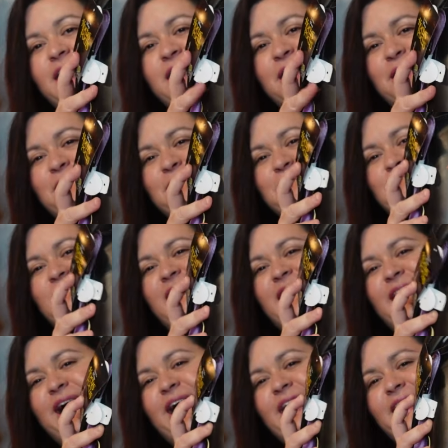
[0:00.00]
um,
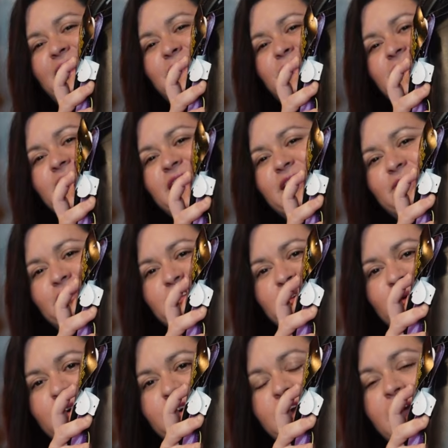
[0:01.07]
I am going to give it
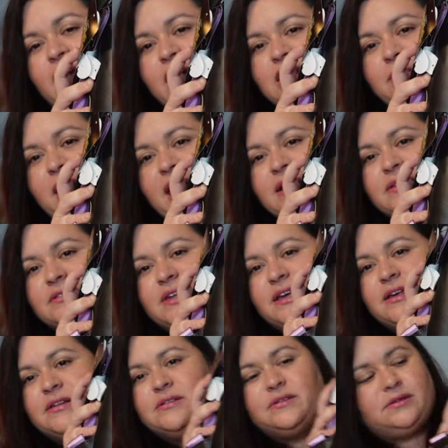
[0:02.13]
to her. On the back it
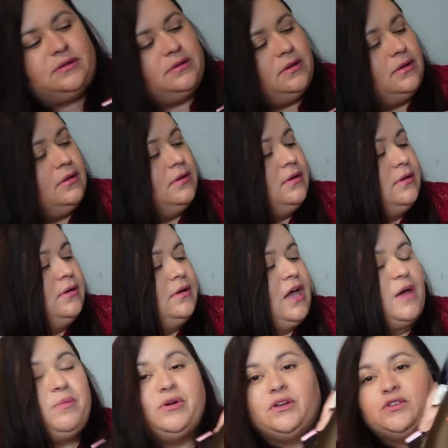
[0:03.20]
says,
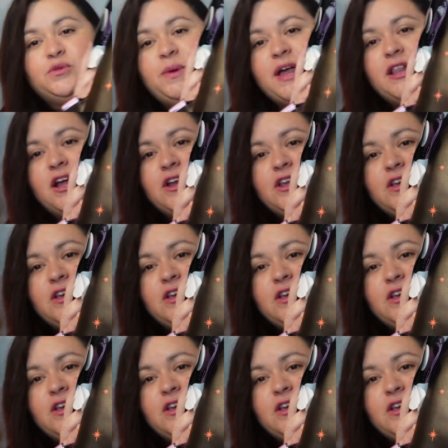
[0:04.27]
I put a spell on